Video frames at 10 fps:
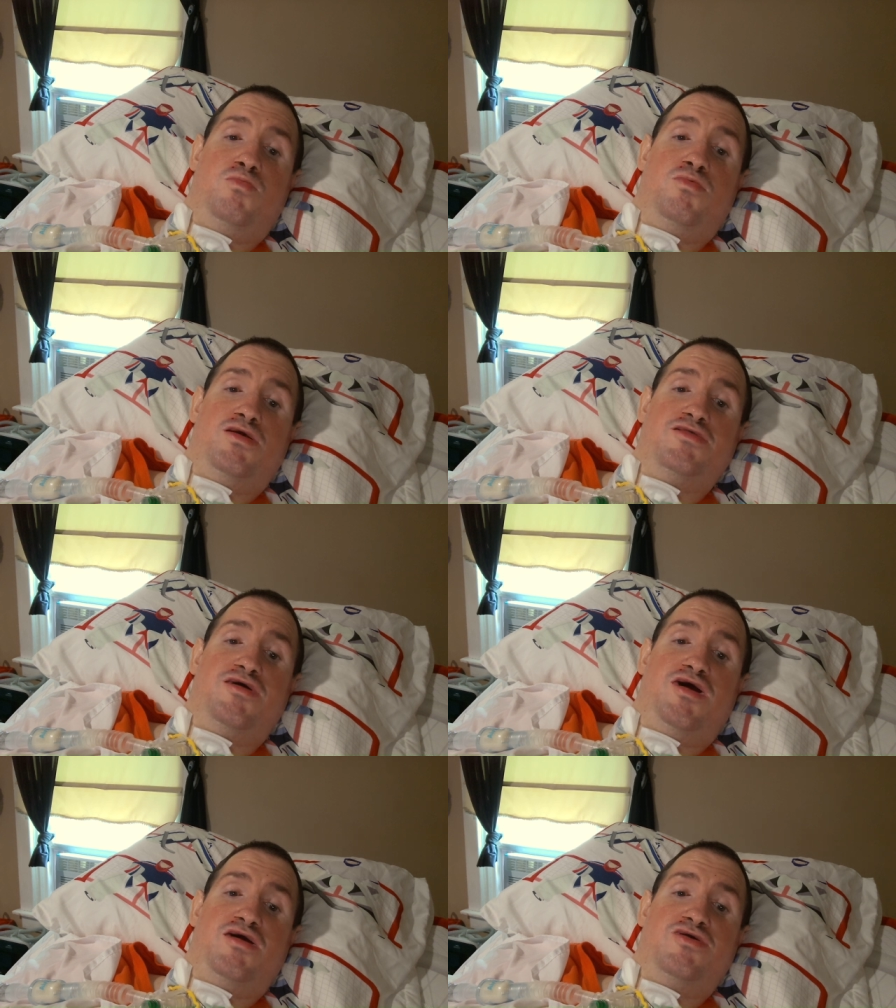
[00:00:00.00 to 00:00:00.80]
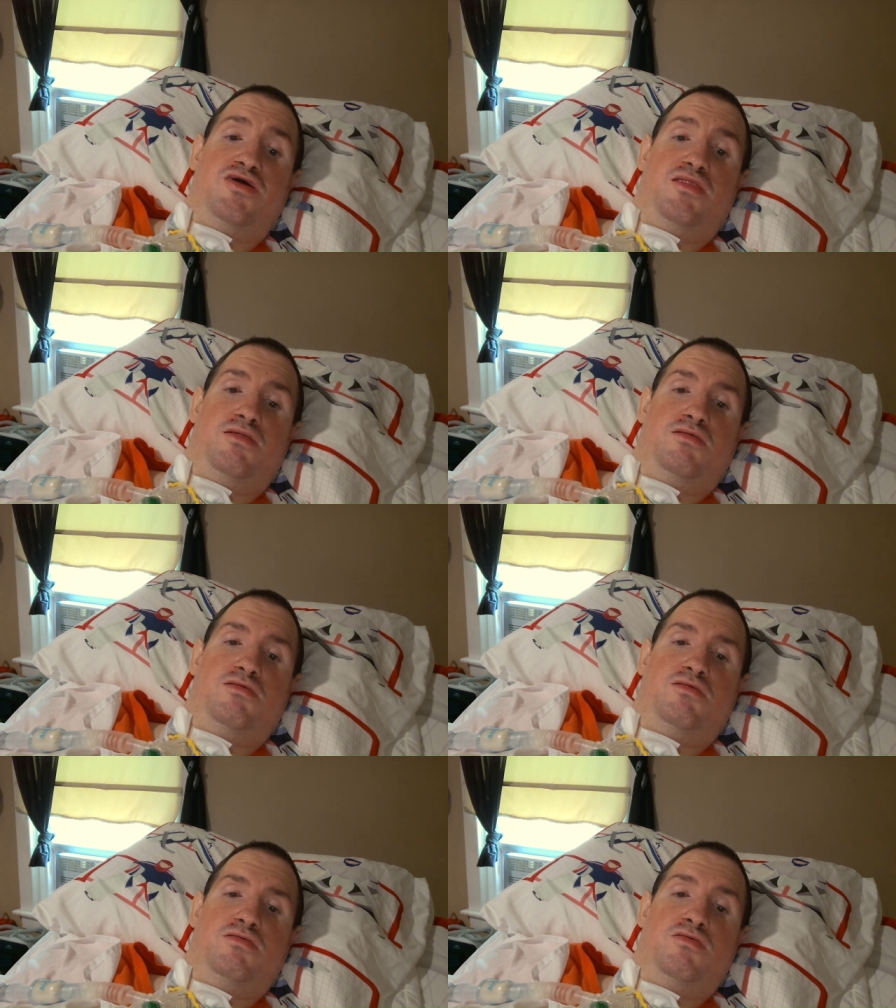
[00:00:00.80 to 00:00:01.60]
Rick Tocchet.
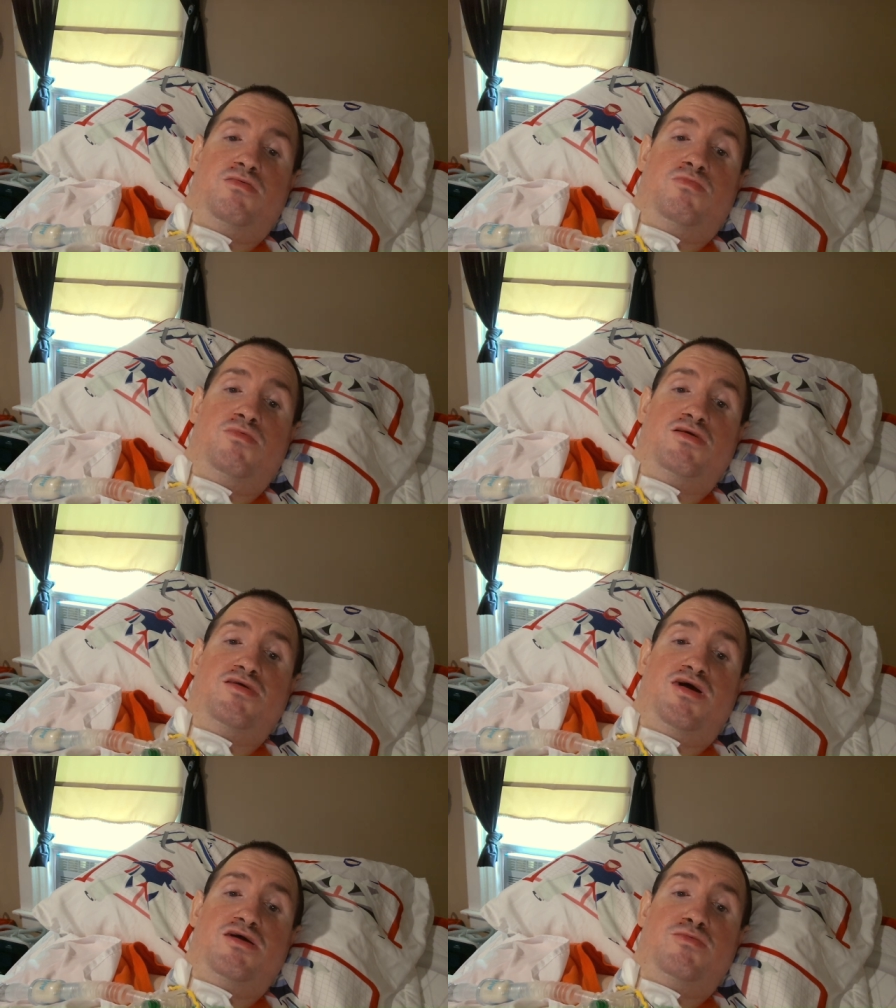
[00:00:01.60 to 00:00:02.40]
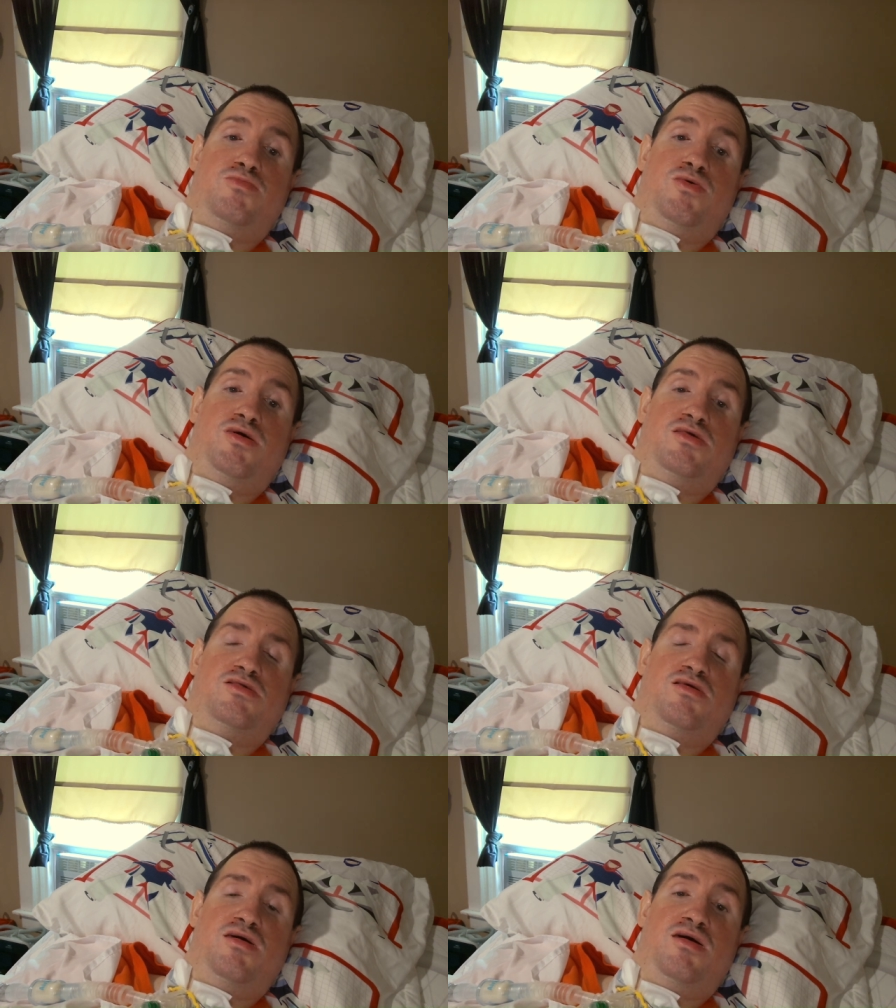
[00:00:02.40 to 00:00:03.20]
Rick Tocchet
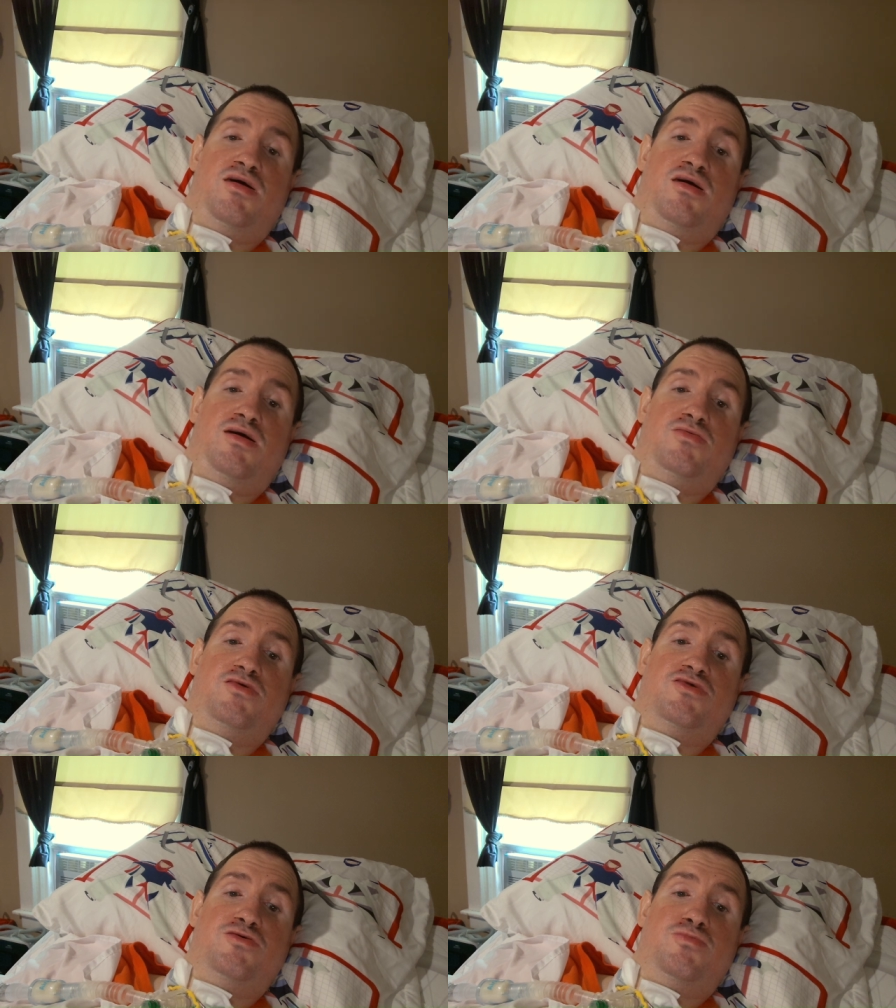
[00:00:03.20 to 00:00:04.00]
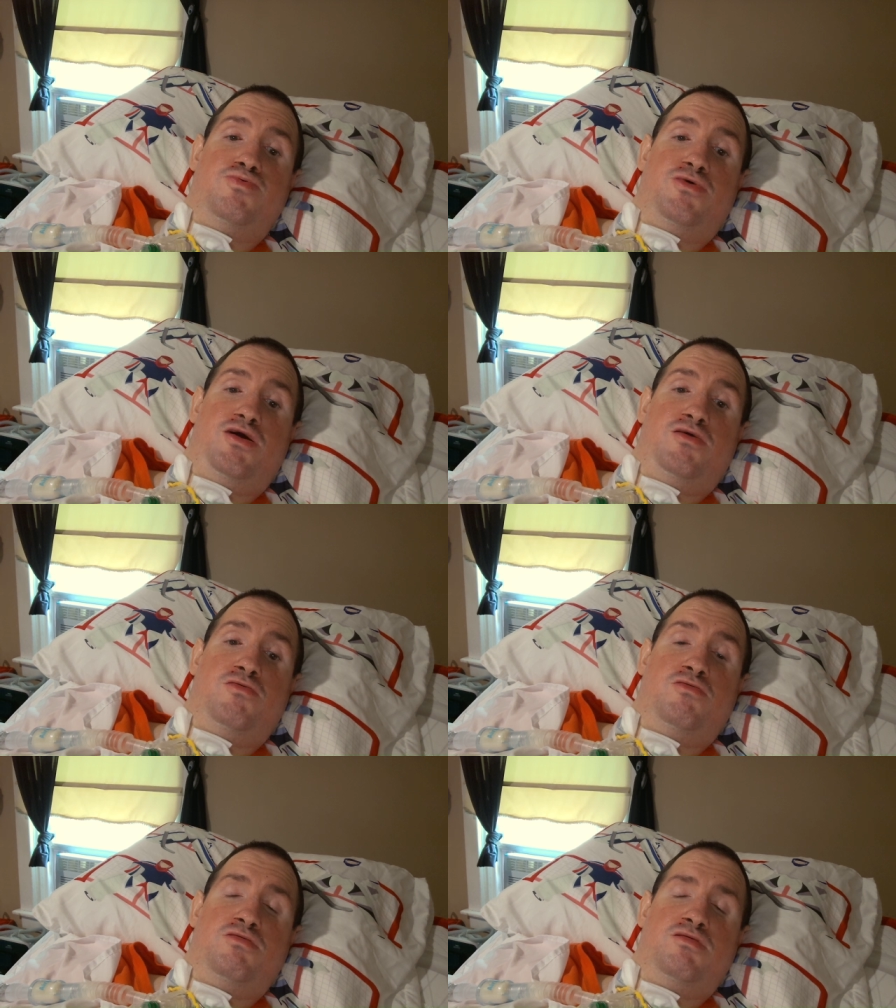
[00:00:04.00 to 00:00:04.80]
was a highly skilled
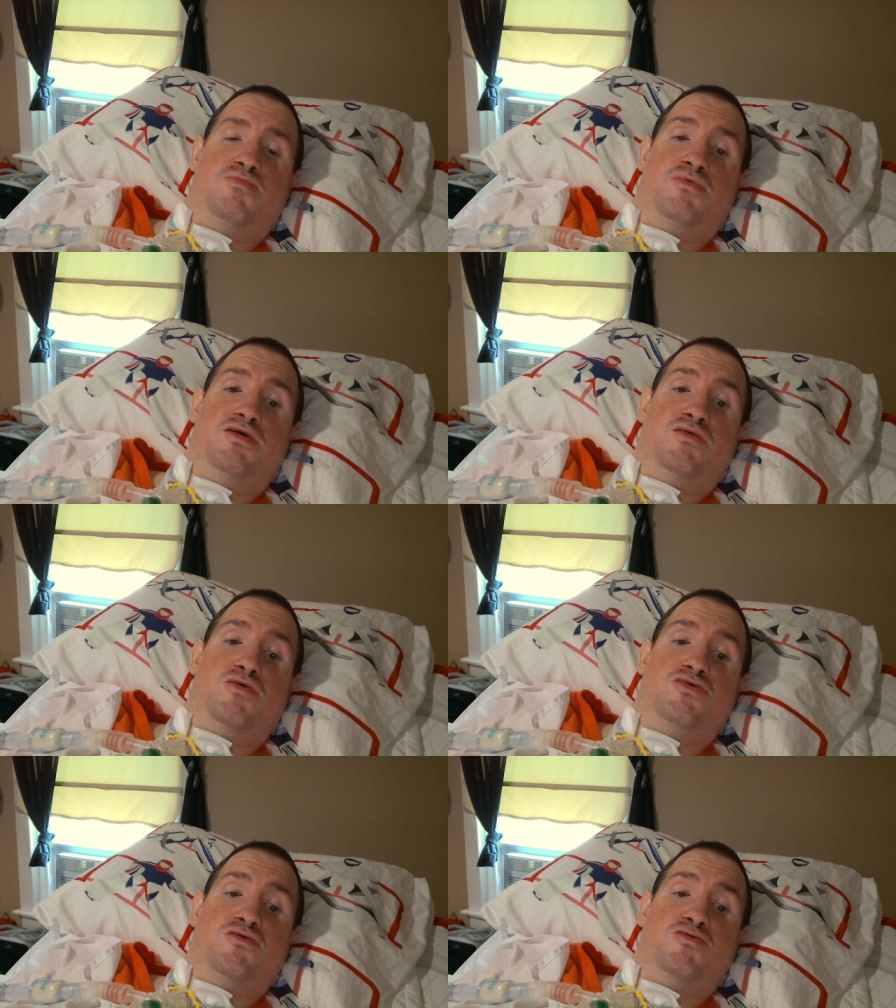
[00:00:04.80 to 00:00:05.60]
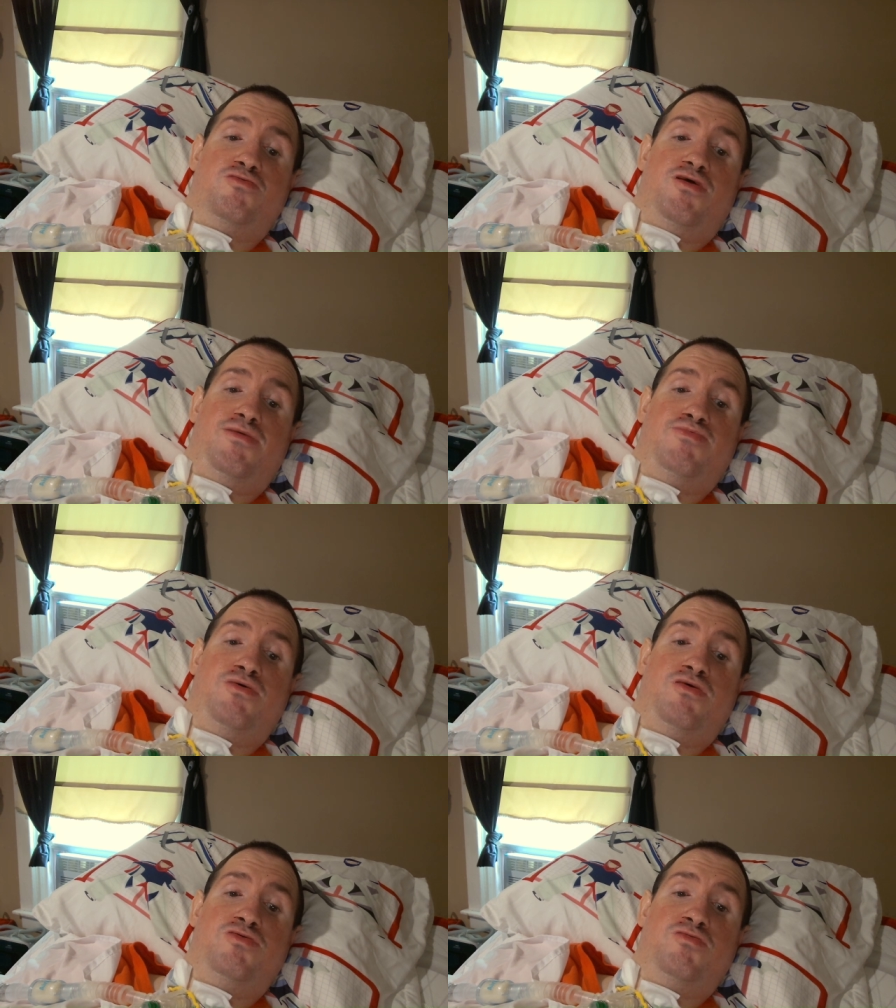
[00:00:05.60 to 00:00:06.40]
player, but could also drop,
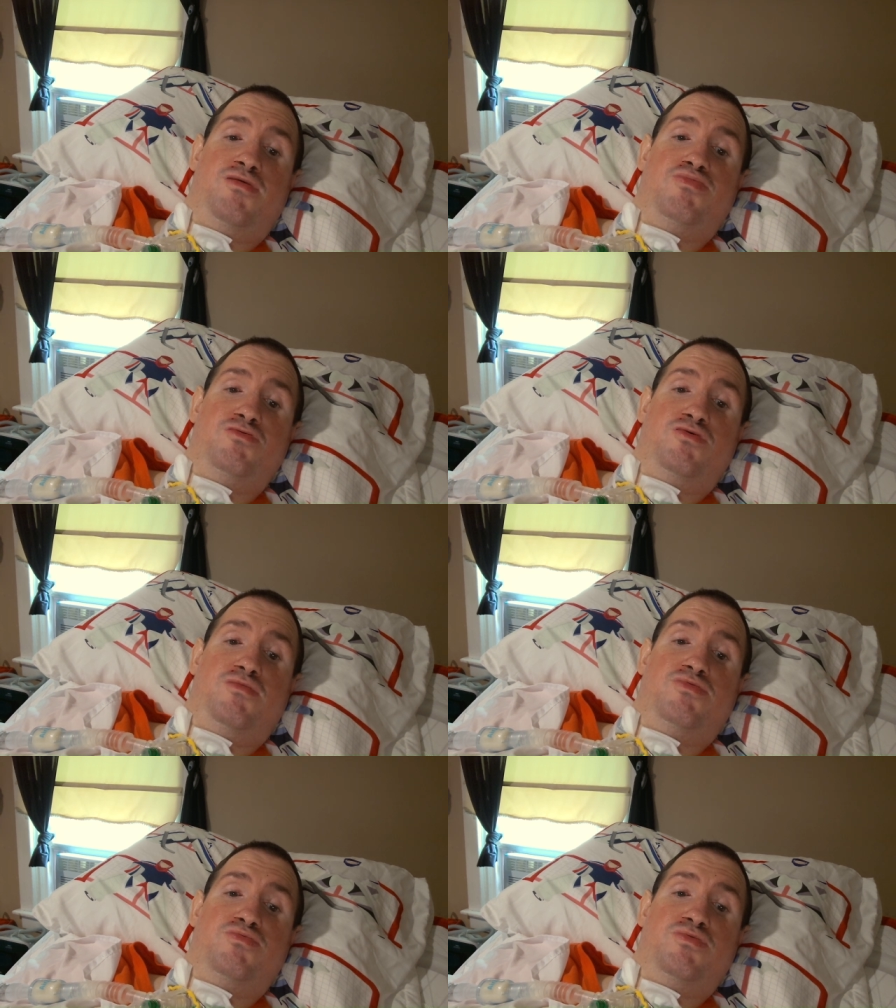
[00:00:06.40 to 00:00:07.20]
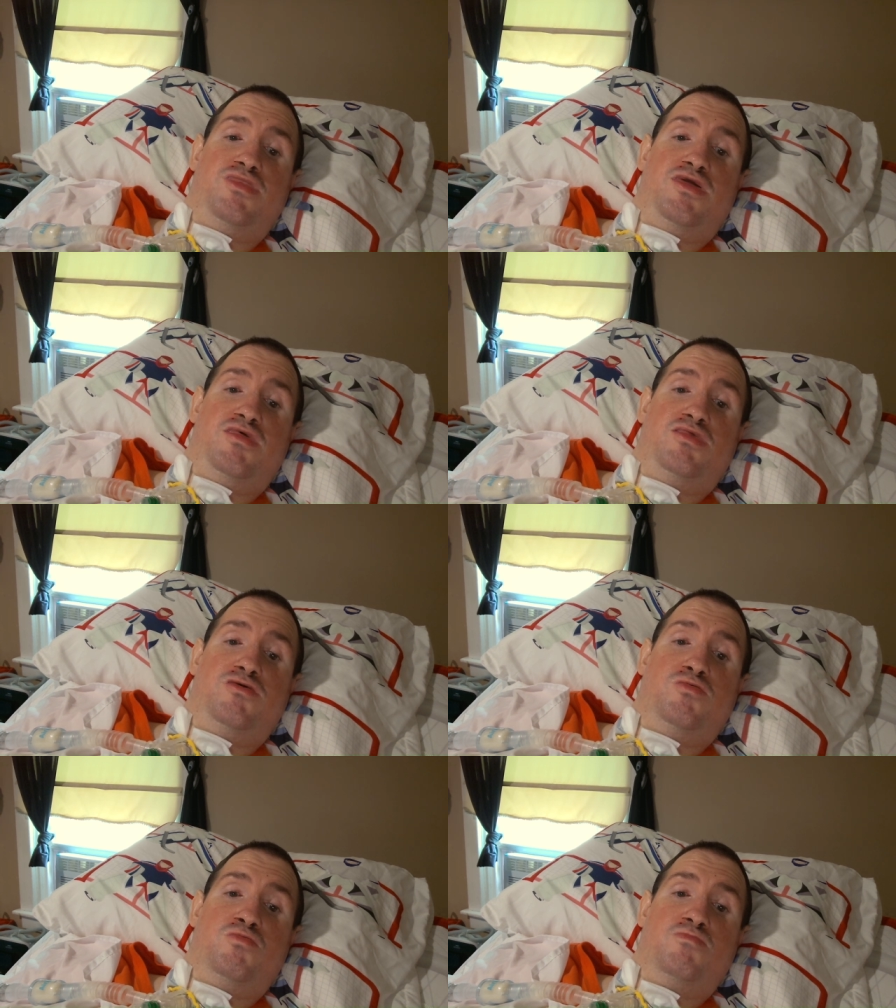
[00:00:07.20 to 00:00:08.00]
drop his gloves if he needed to.